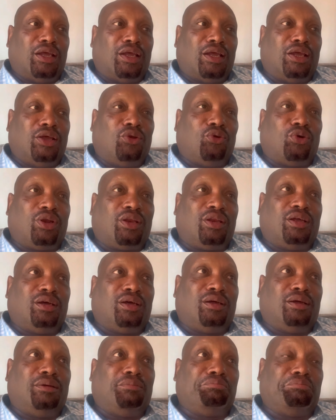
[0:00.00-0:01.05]
in order
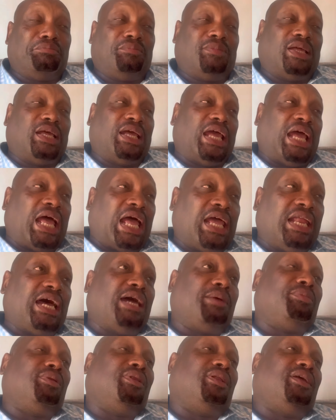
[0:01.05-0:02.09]
to, and
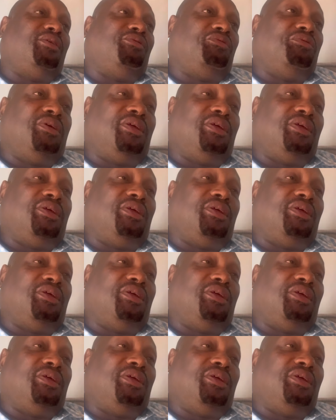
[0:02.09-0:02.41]
I believe,